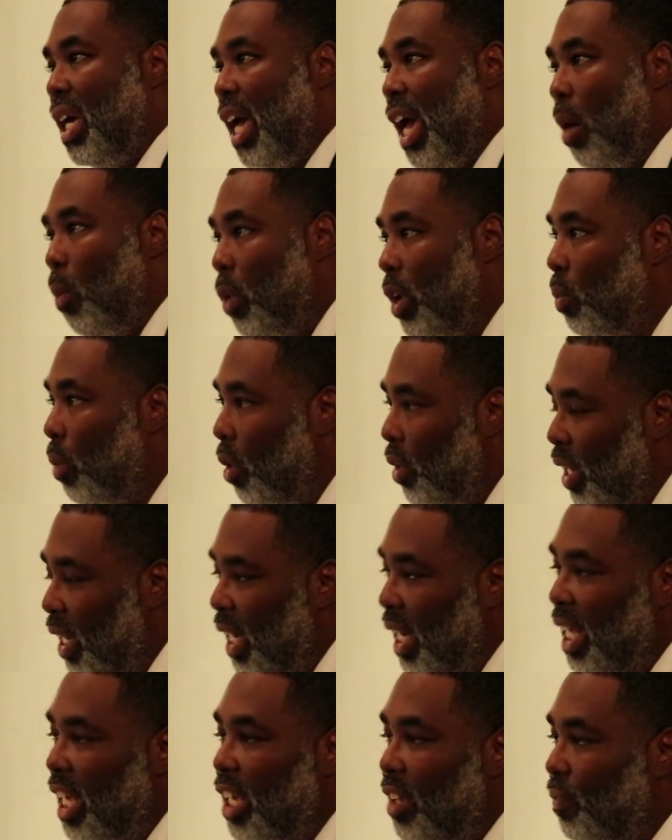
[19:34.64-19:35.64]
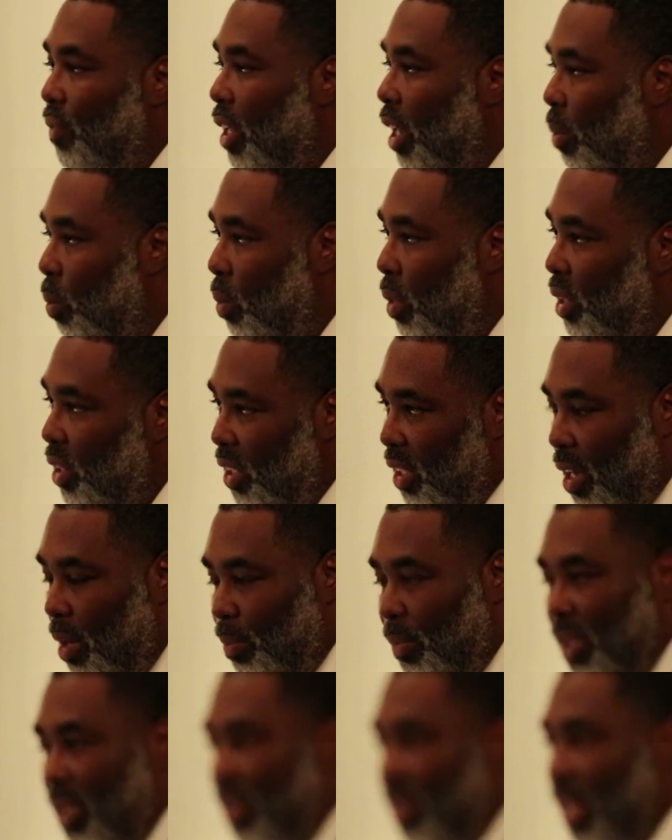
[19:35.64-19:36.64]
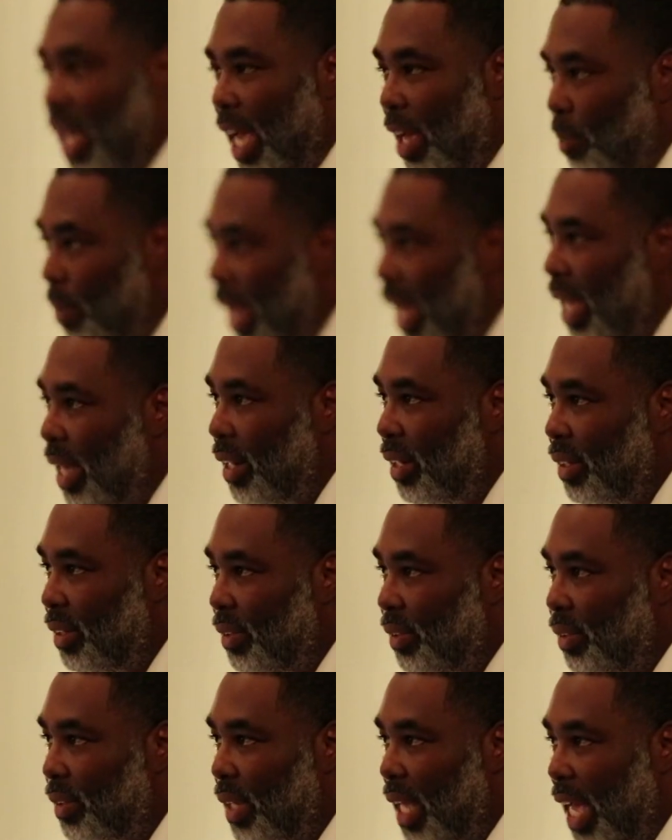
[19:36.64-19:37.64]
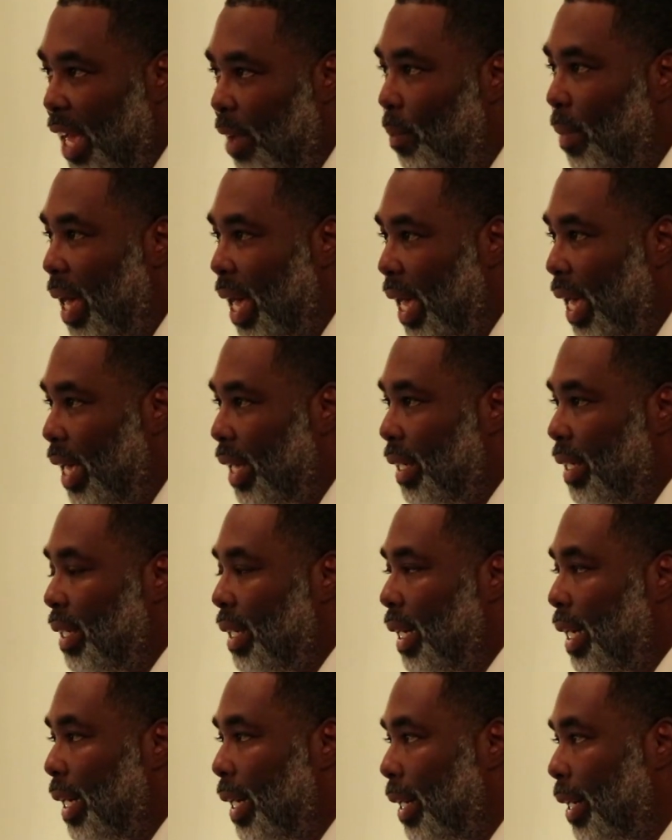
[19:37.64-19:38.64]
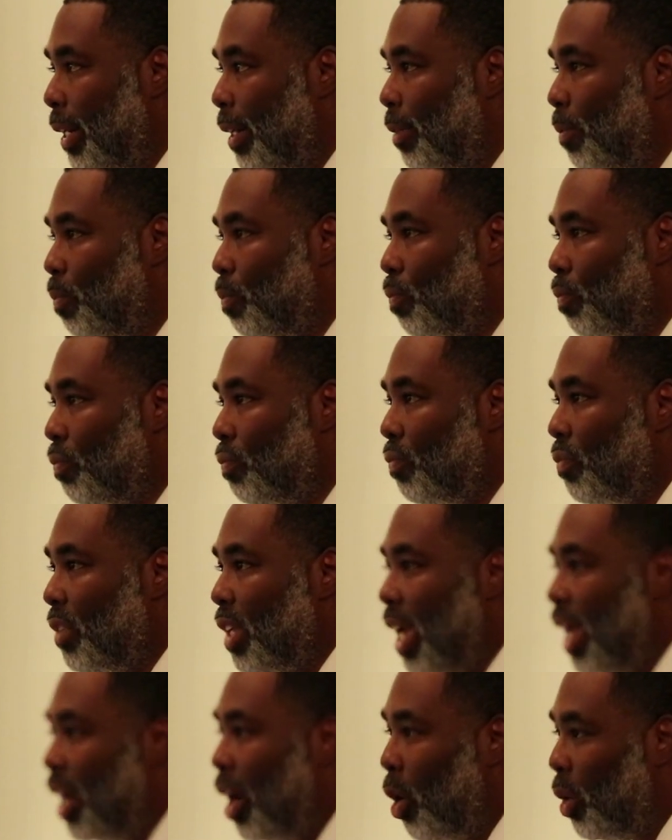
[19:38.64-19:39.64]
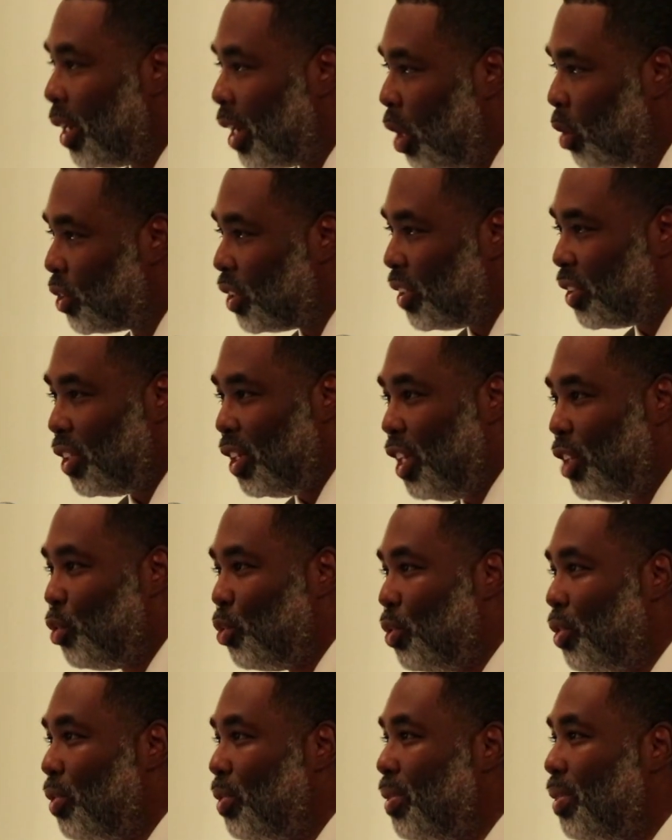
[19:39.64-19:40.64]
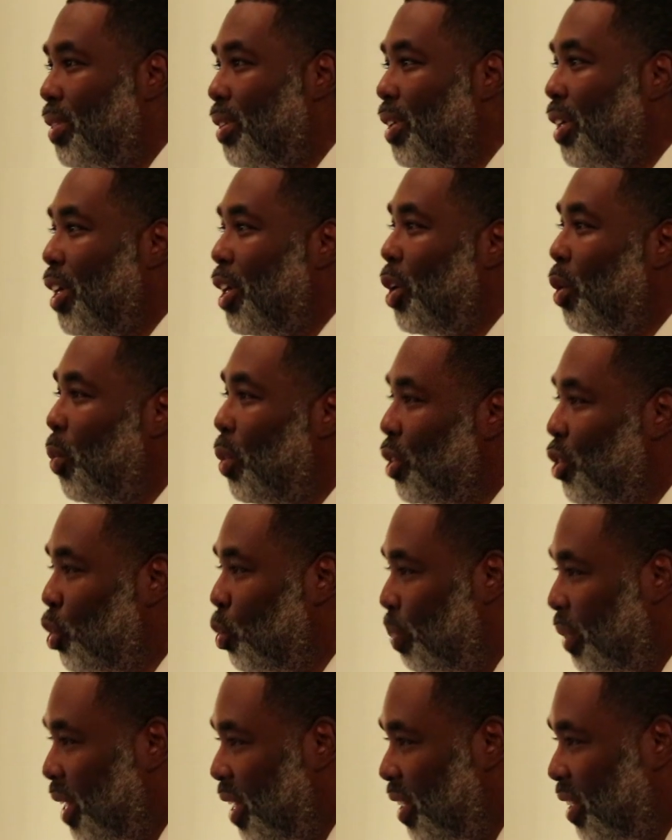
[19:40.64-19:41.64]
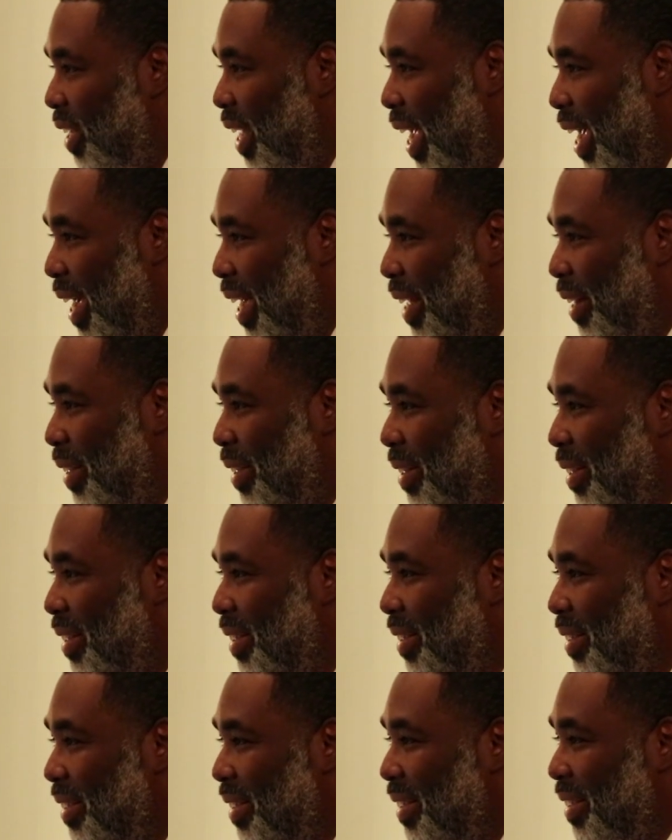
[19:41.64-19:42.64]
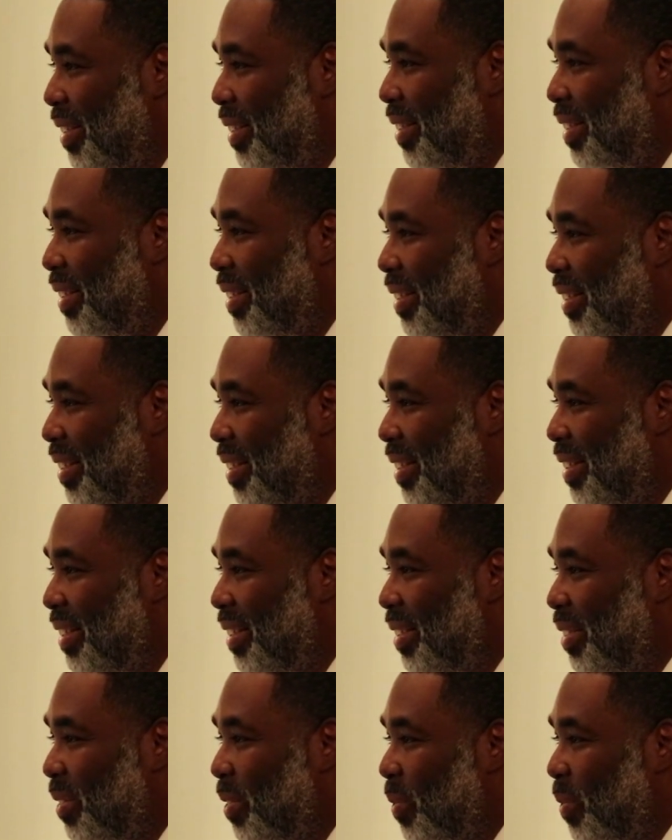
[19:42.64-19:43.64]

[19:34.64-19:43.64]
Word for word: And we want to leave them with something. Amen. Amen. Amen. Uh, and Holy Ghost Cathedral, would you please stand? Amen.